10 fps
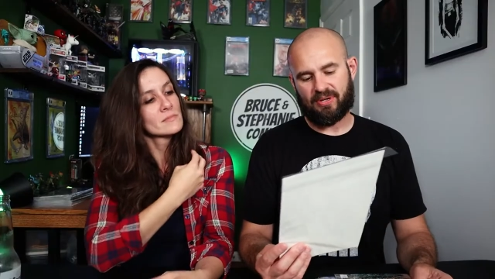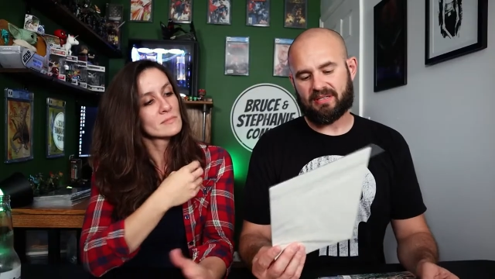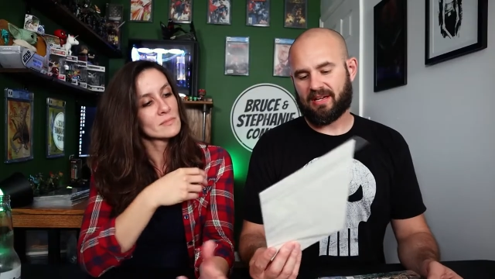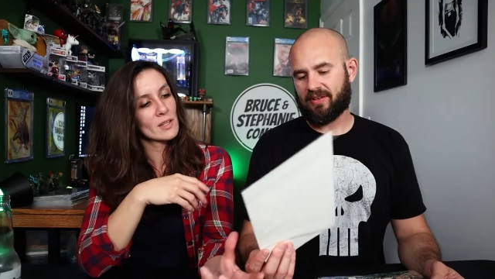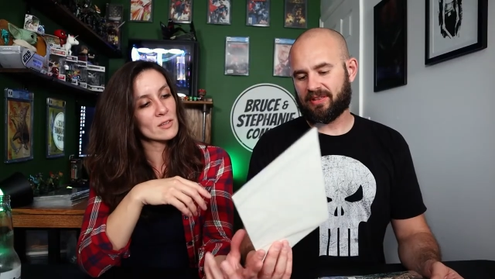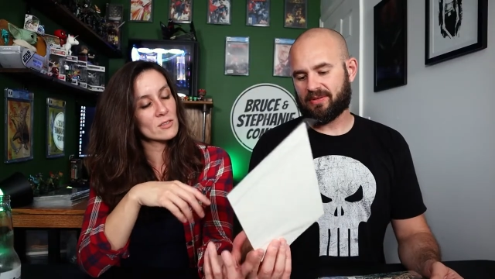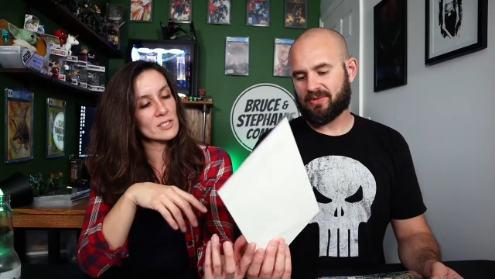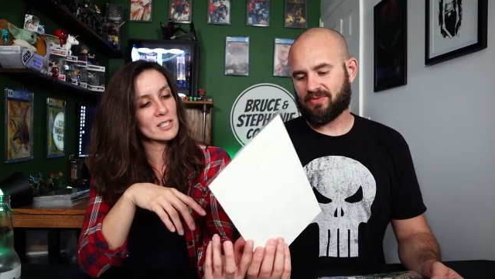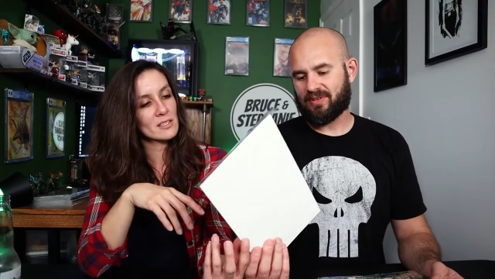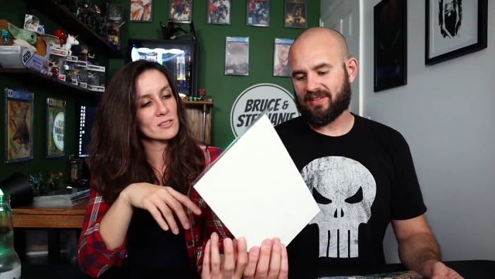Speaker 1: print. I
Speaker 2: thought this
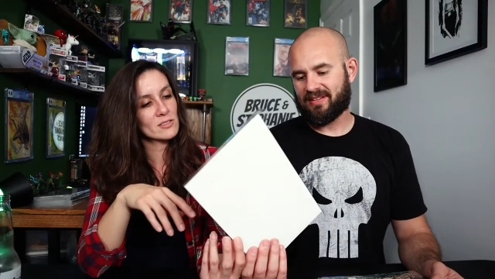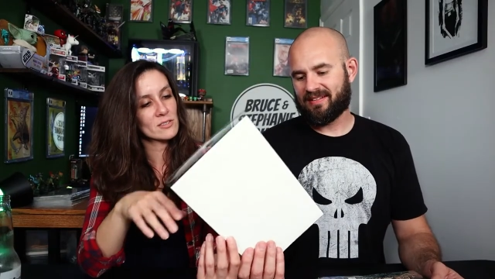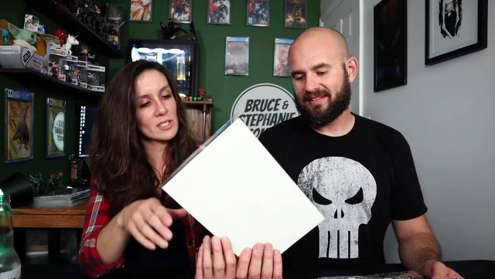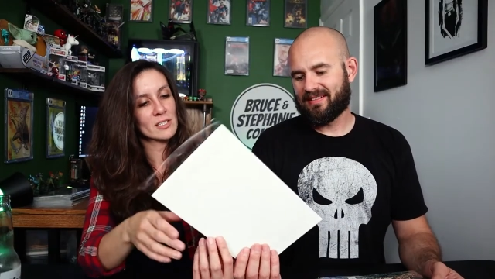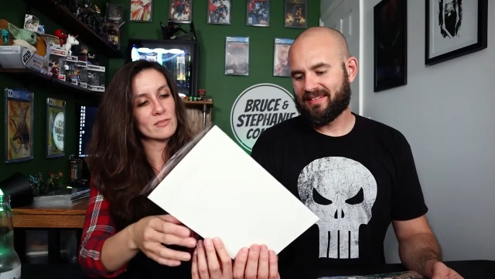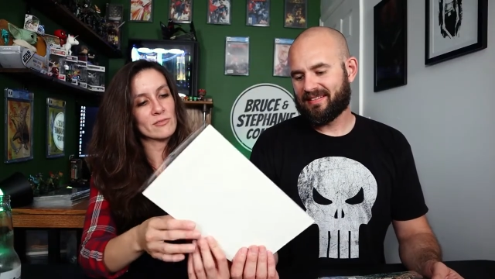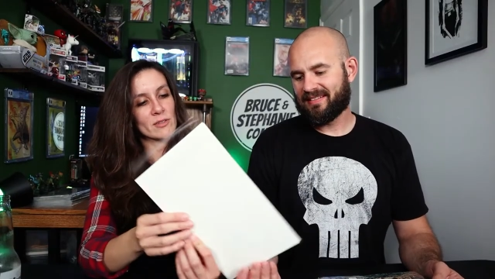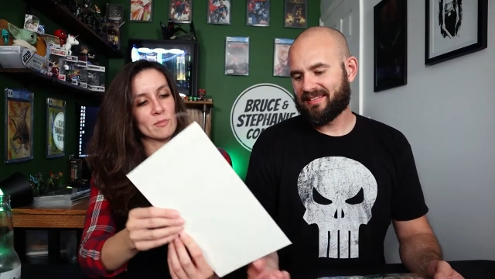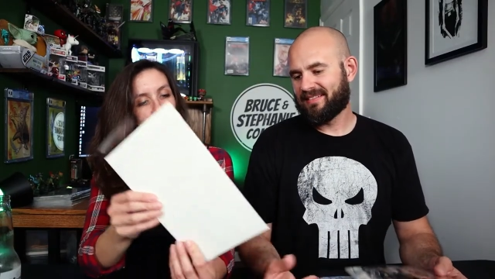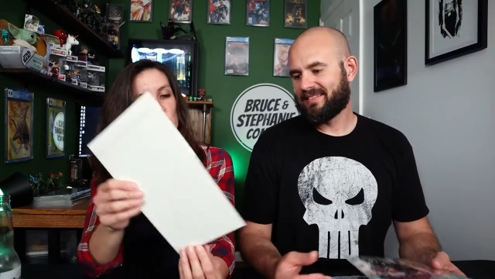was like really the little kid
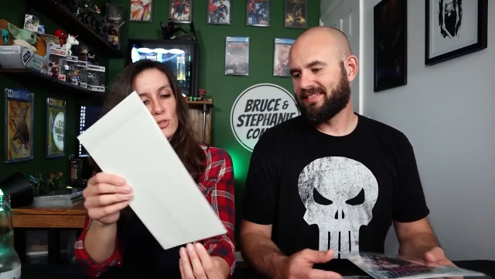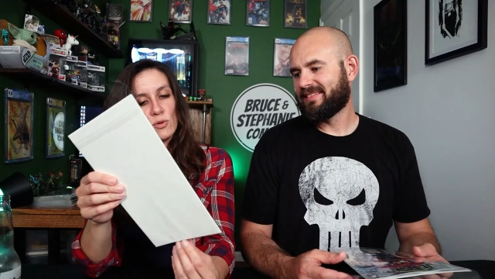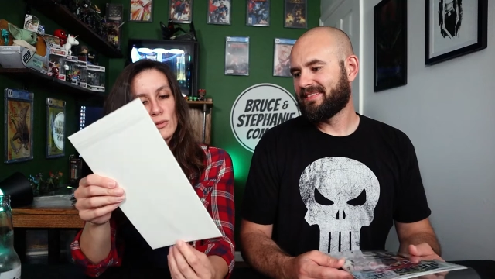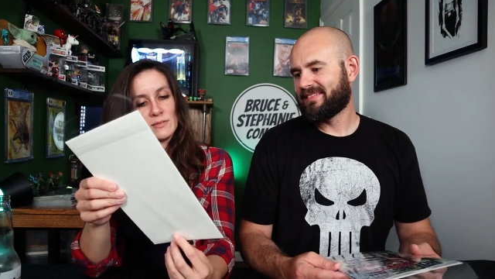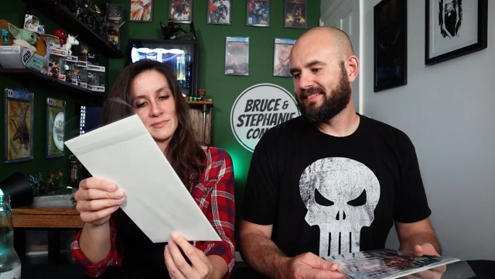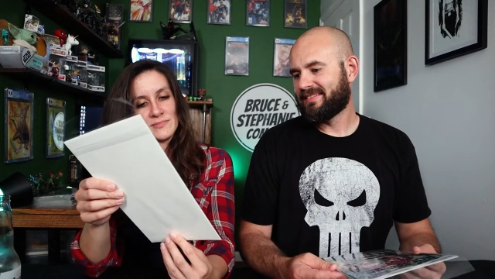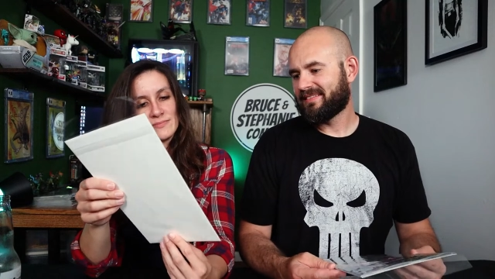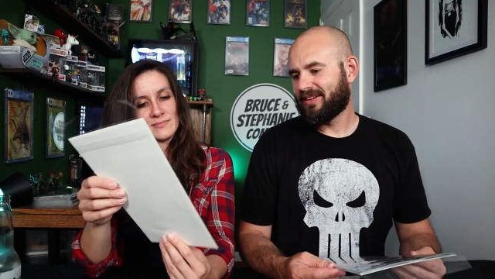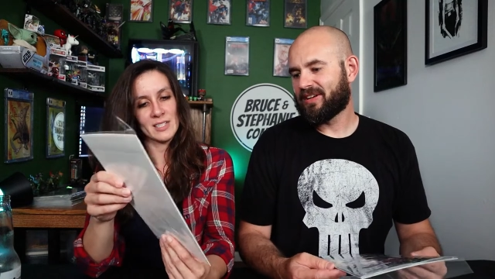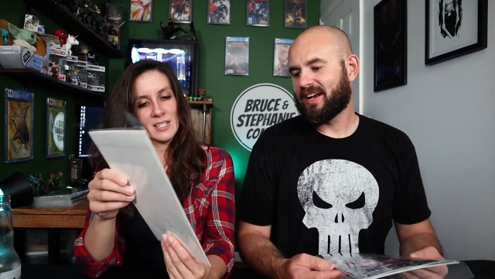from Soul.
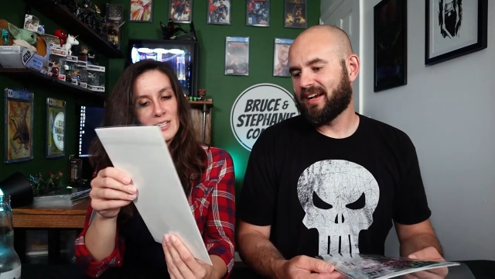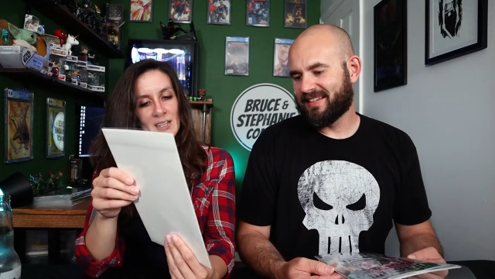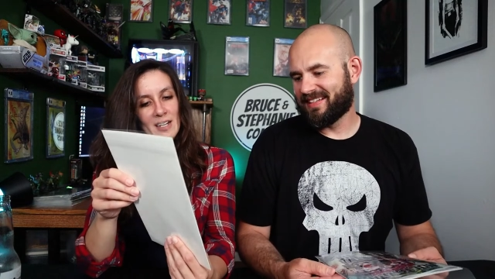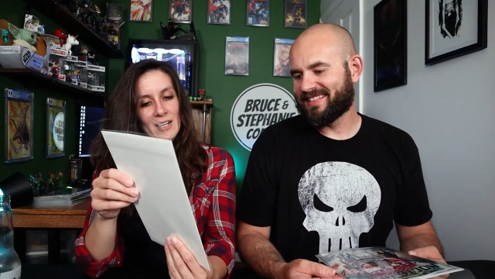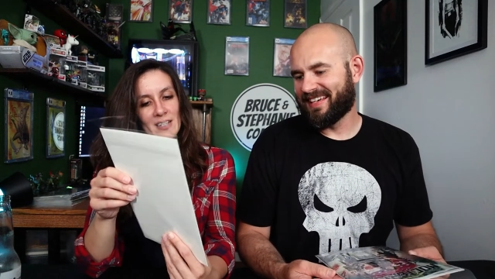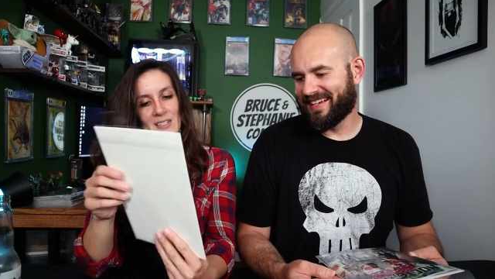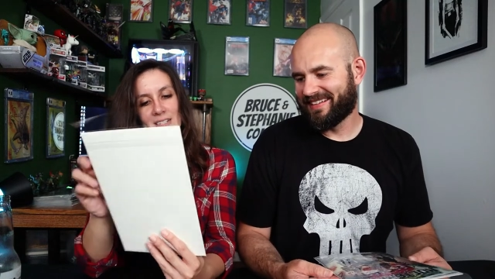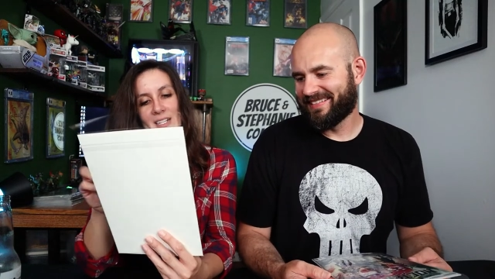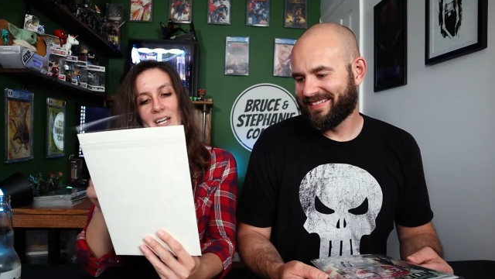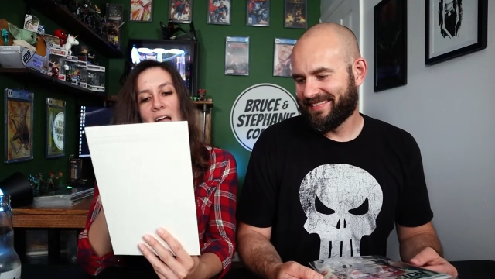
Speaker 1: Oh, it kind of does,
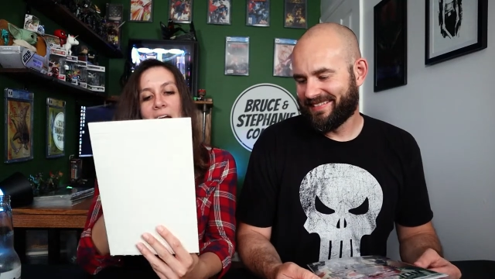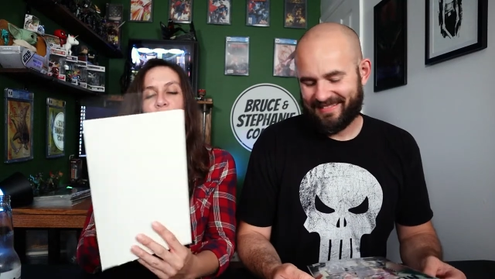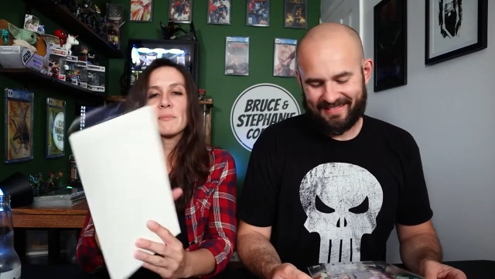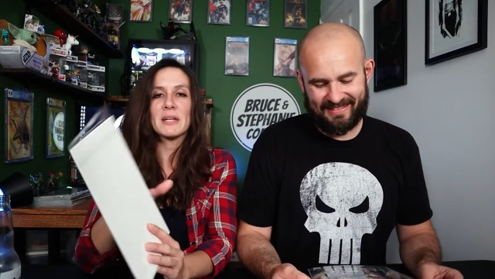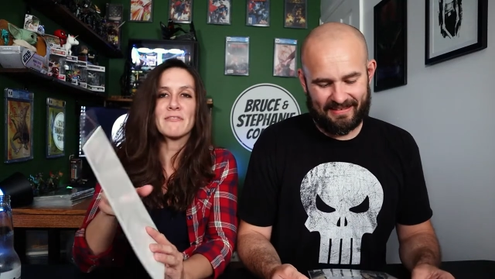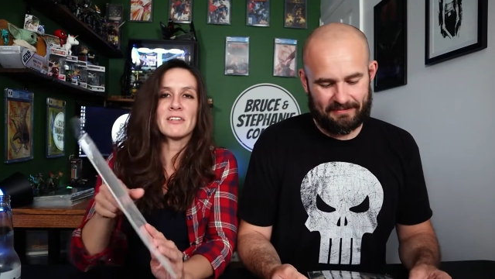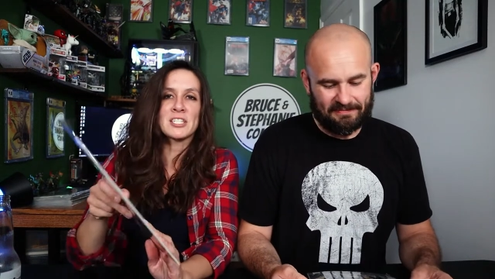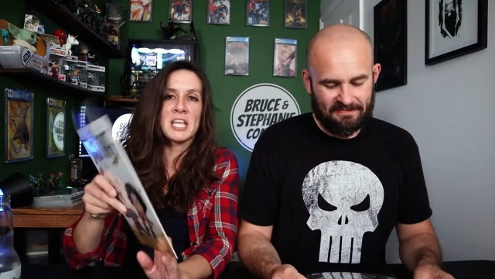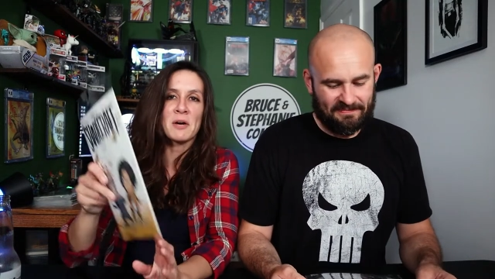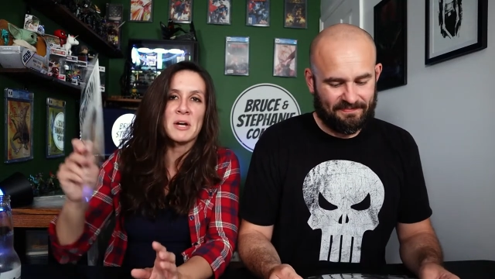yeah.
Speaker 2: Everybody
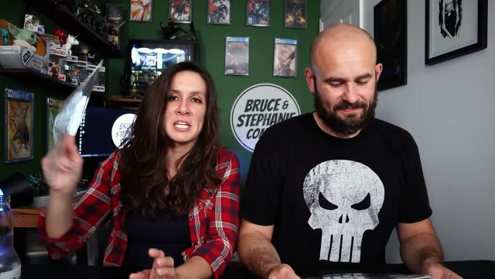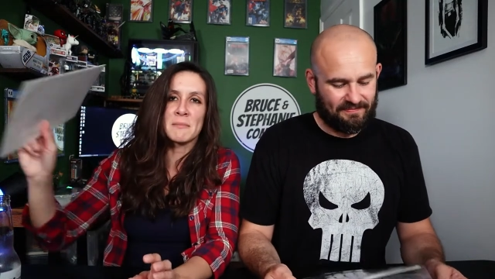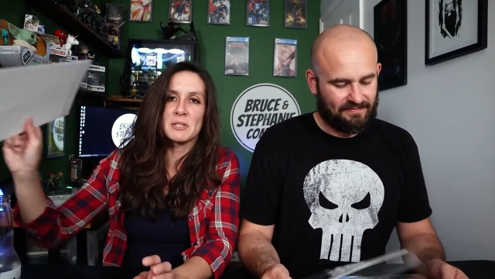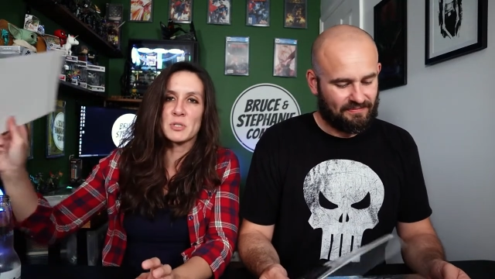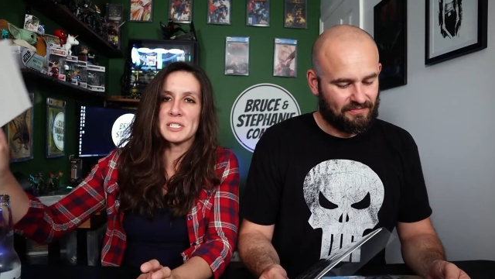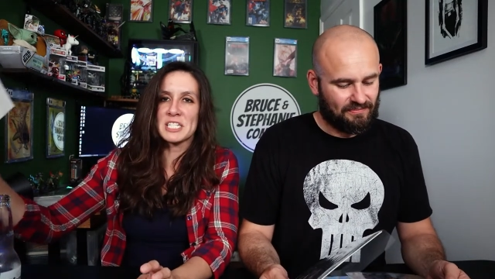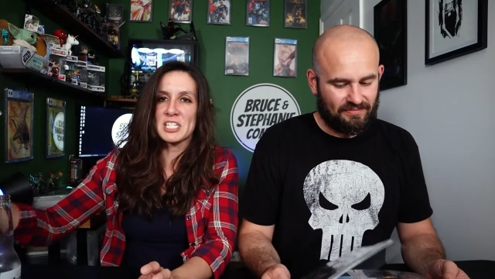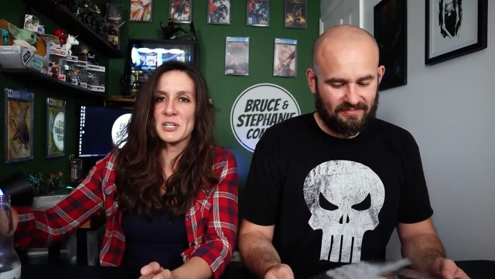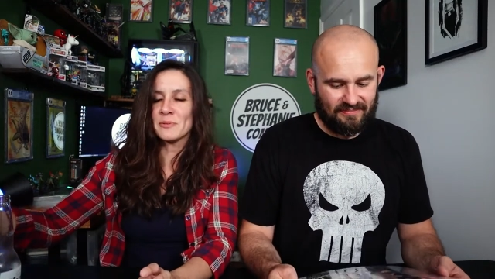feels that way. Number twenty-two.